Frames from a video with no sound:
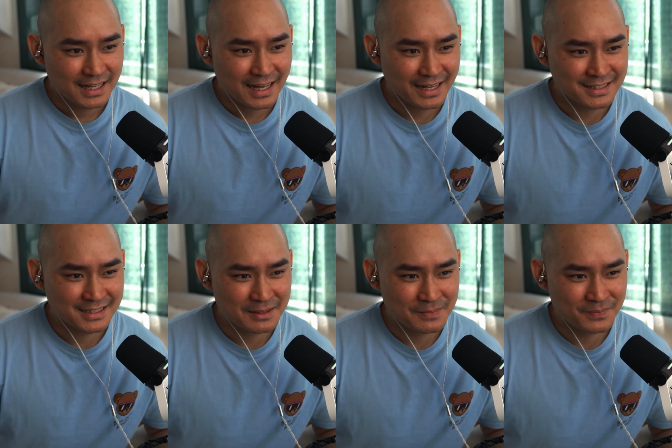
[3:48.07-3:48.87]
And
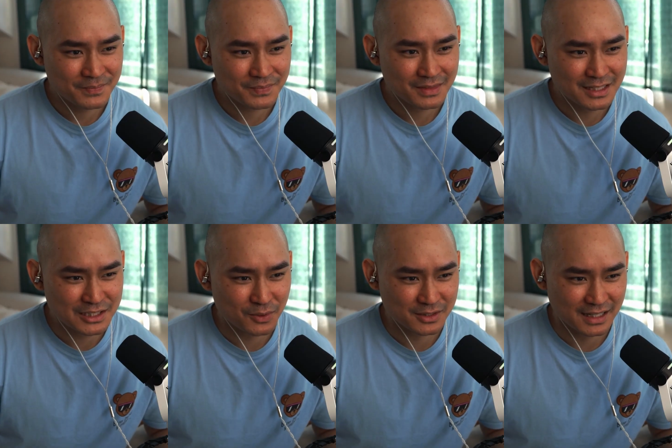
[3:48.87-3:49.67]
this is
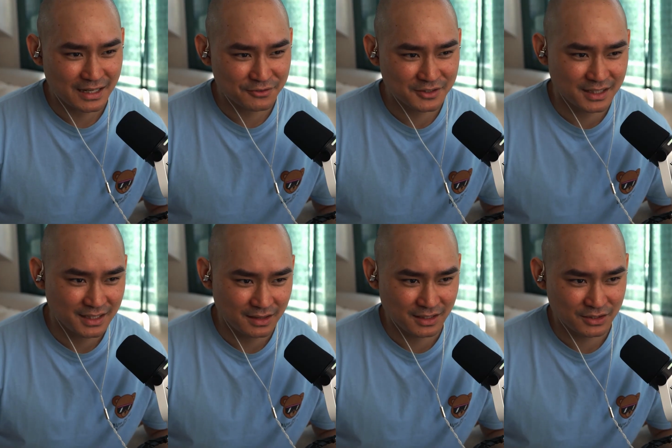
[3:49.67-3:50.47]
what I've seen
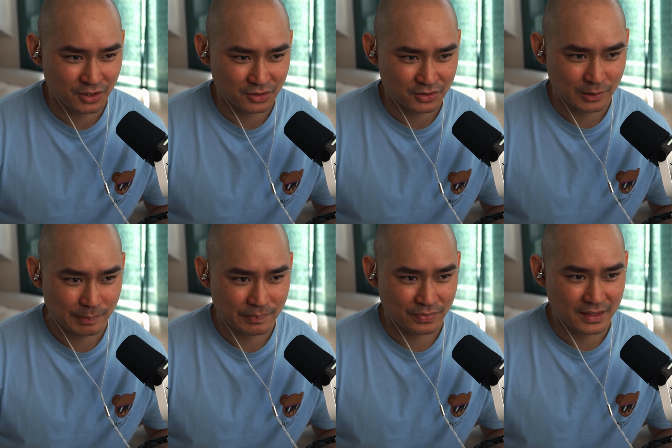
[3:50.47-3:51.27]
in these girls,
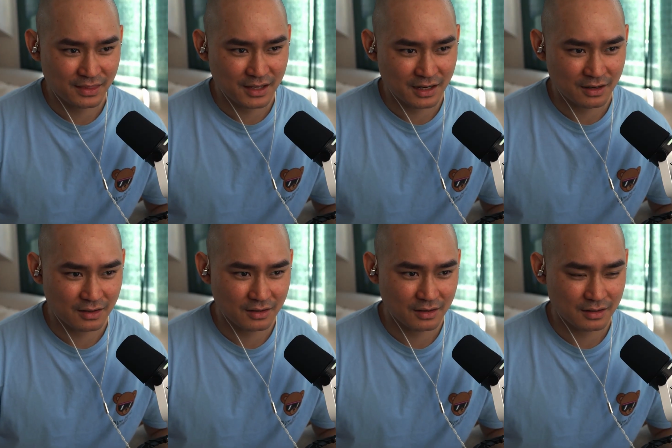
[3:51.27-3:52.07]
that they're
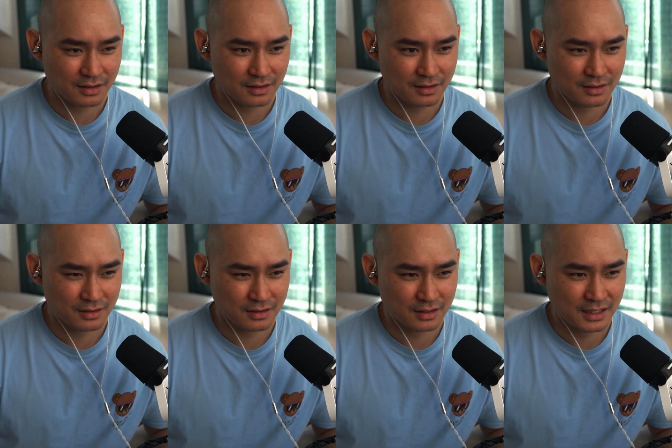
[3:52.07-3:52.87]

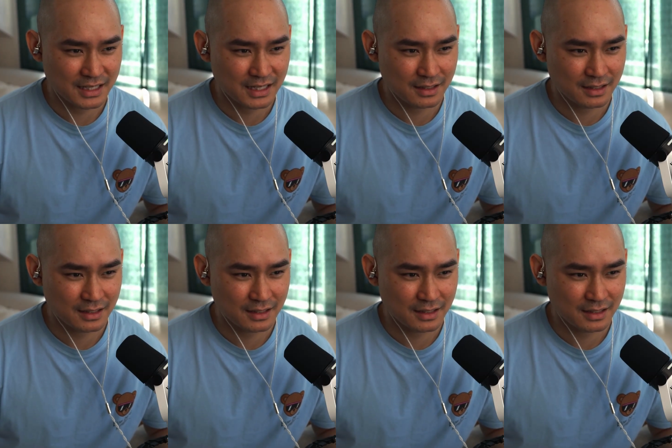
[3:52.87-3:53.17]
like,